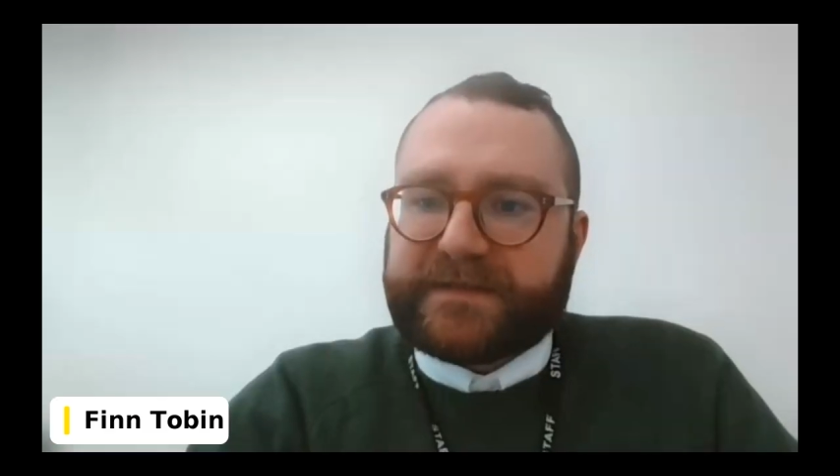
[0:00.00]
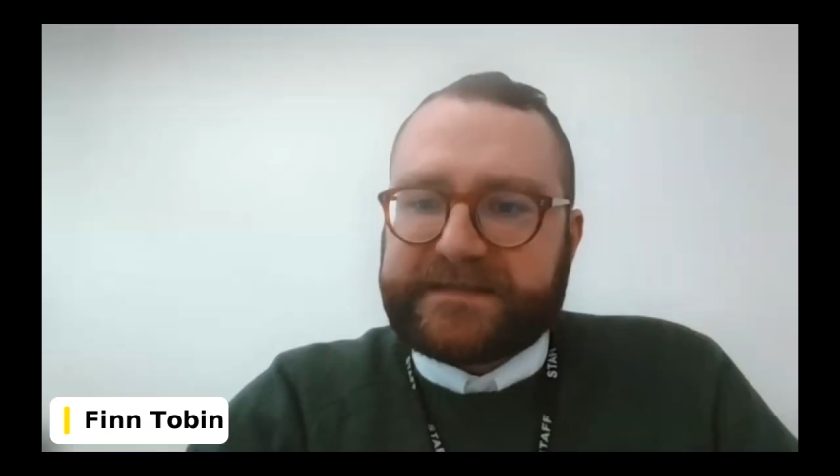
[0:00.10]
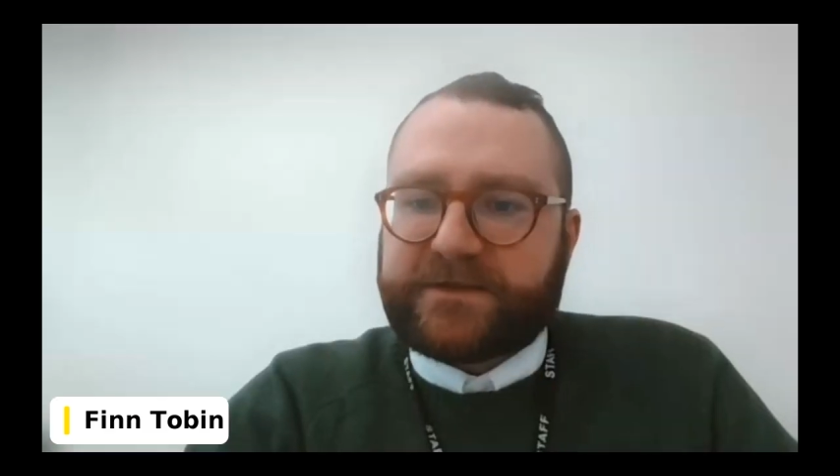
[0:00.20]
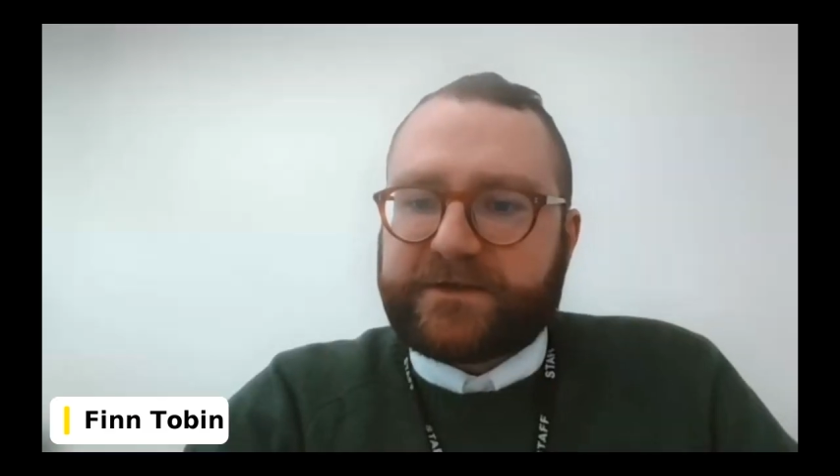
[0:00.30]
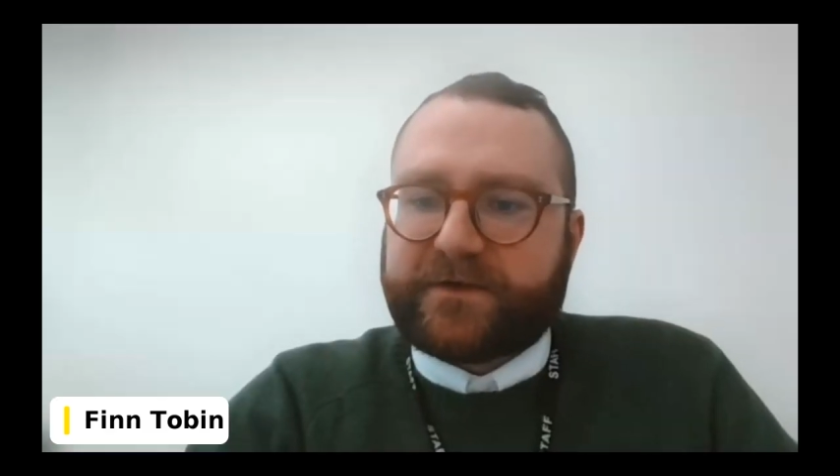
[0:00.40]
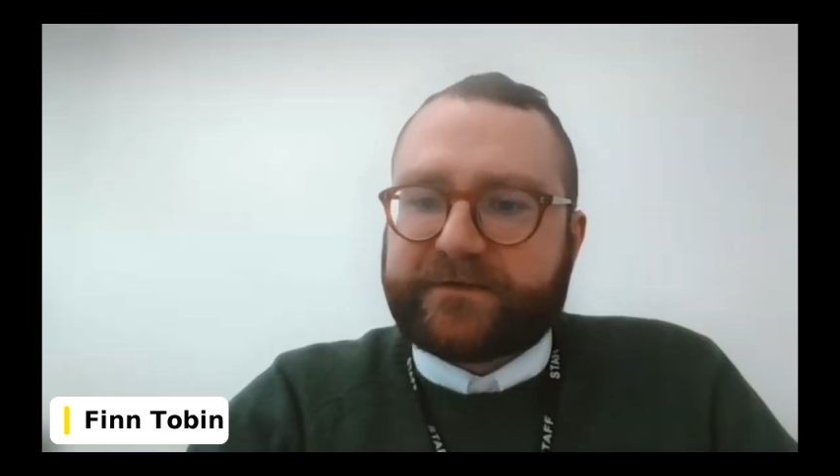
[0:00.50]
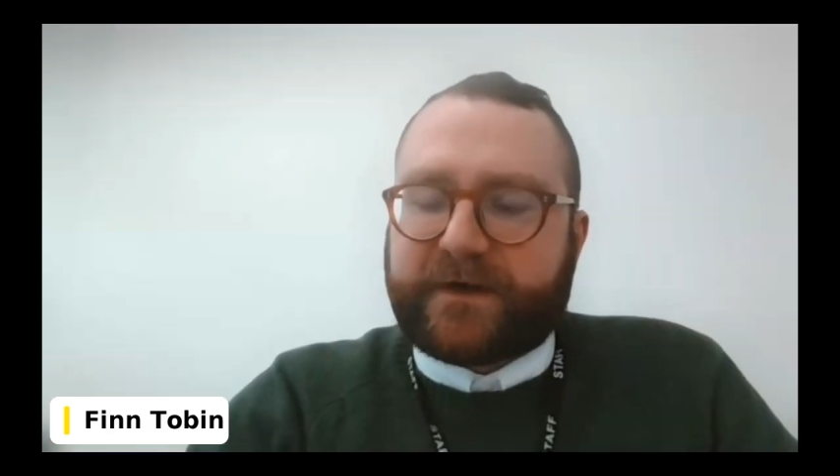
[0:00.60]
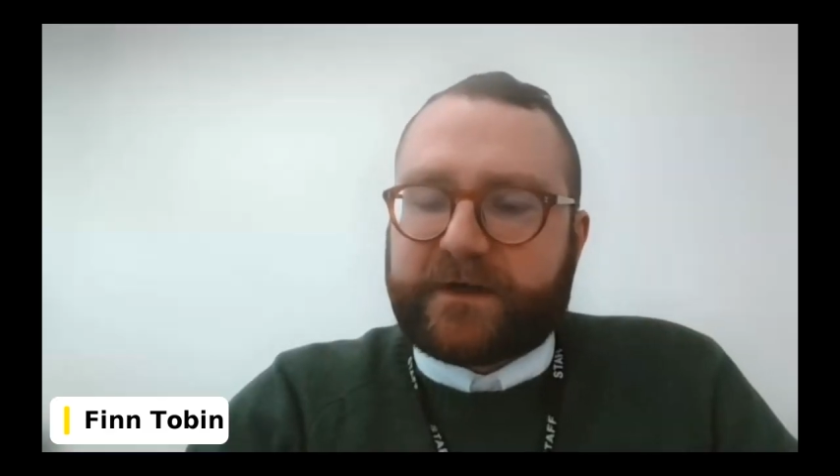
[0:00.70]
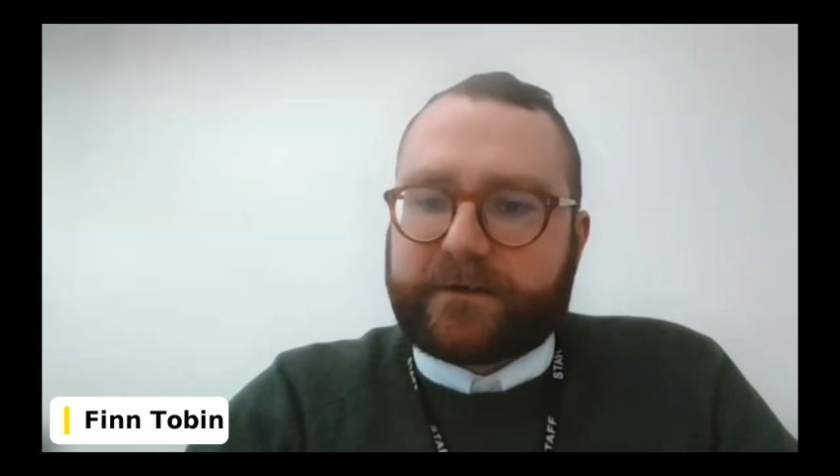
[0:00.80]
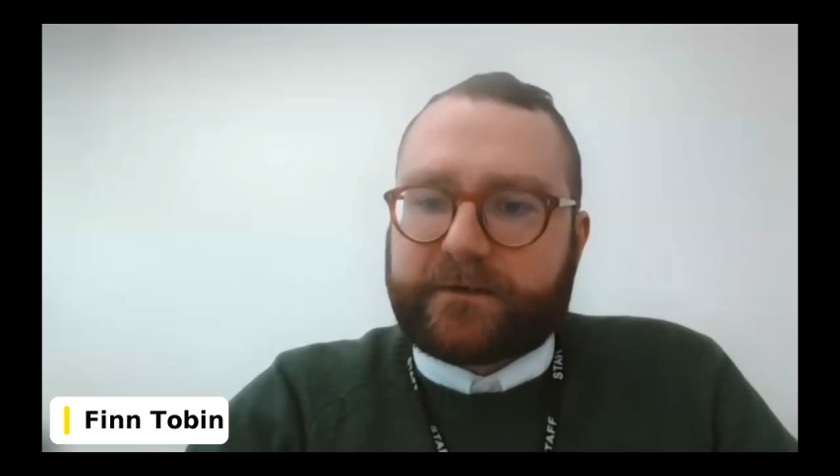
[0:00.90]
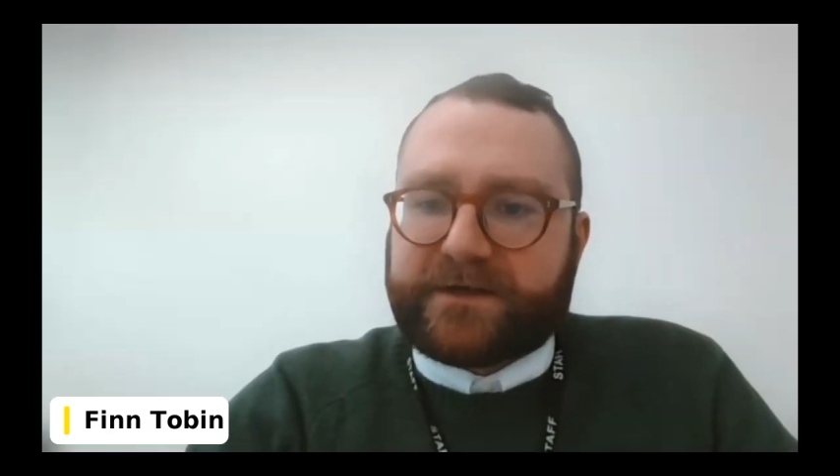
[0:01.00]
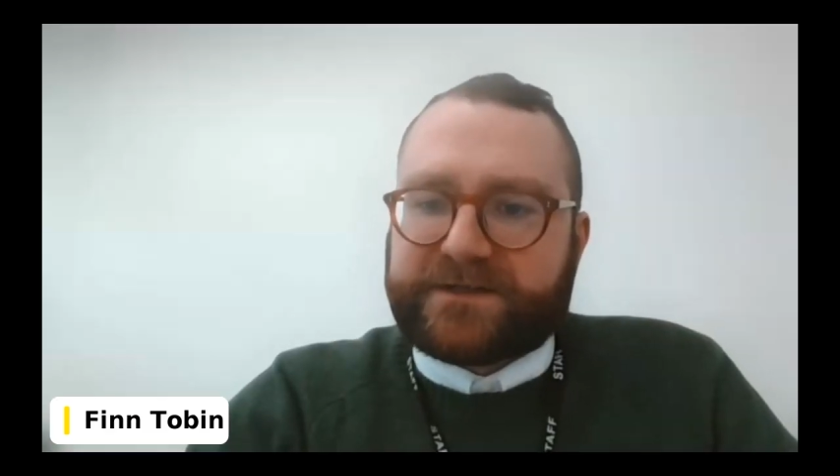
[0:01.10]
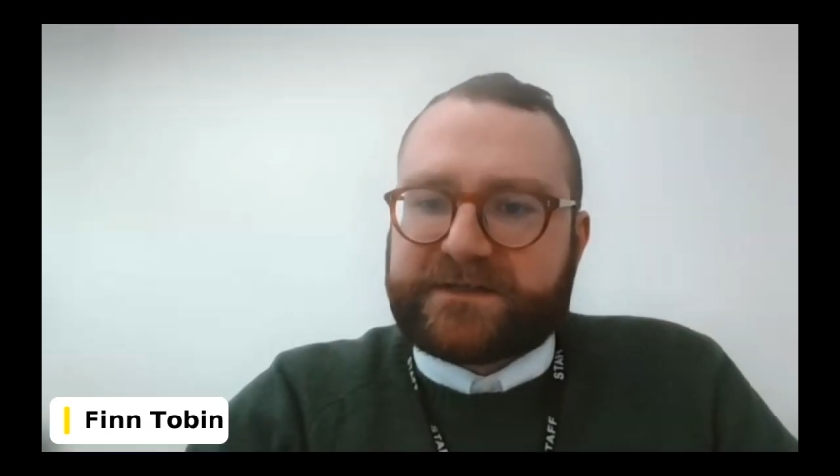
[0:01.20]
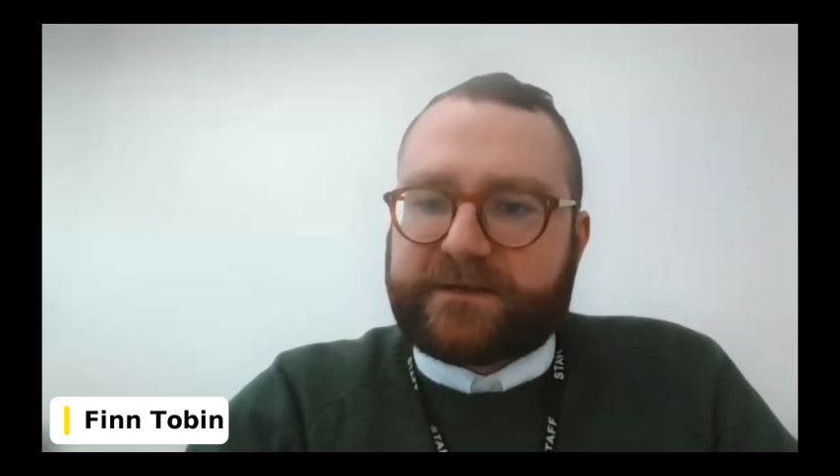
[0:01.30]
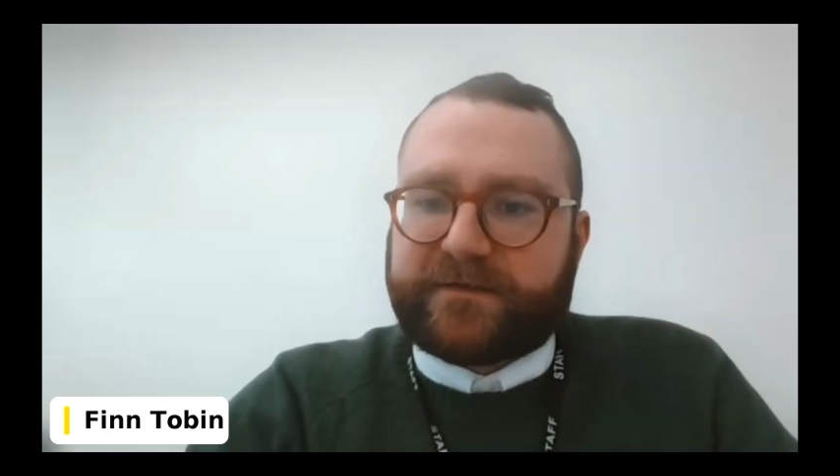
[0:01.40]
This is sort of a good follow-on
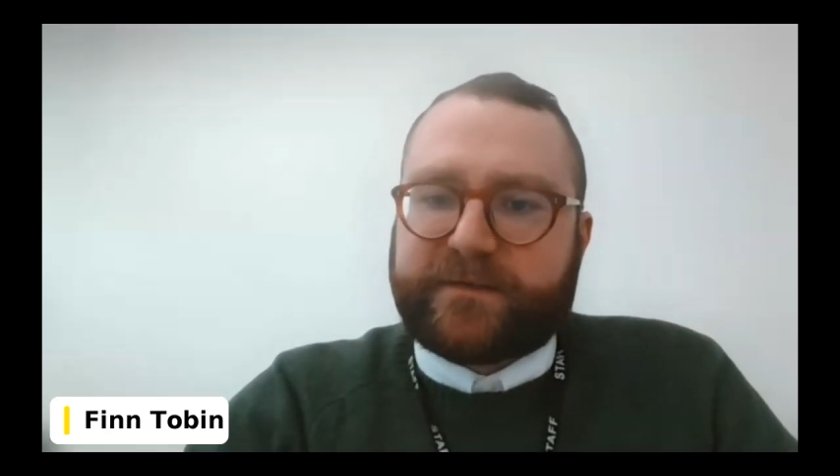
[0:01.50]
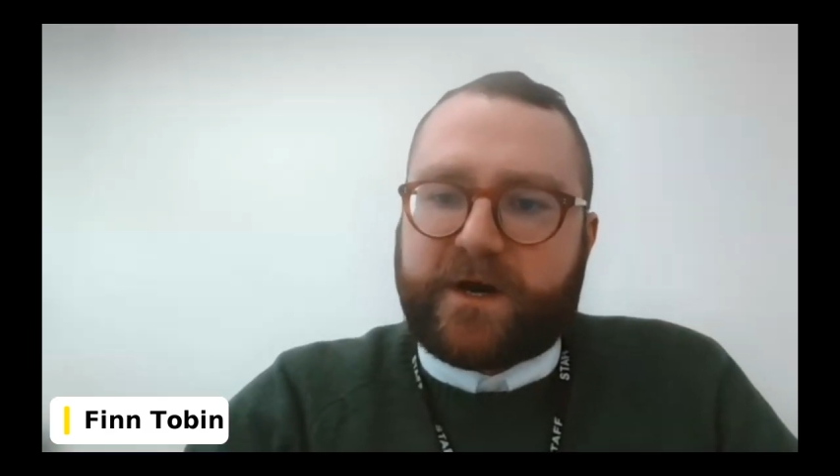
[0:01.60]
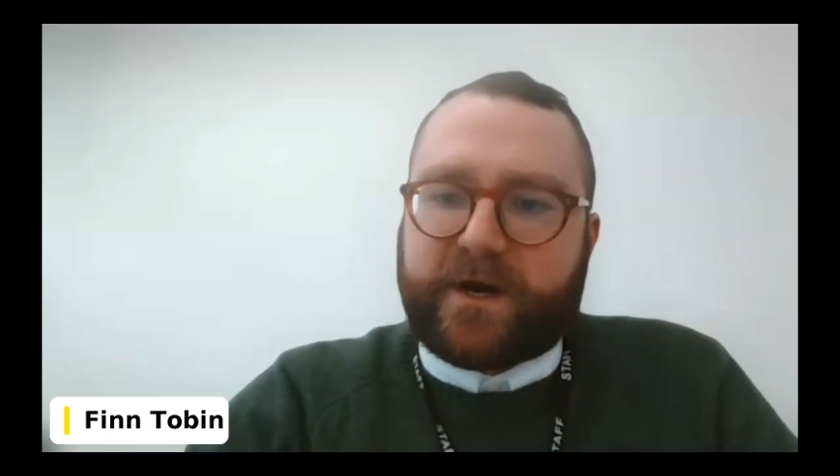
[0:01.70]
question as well from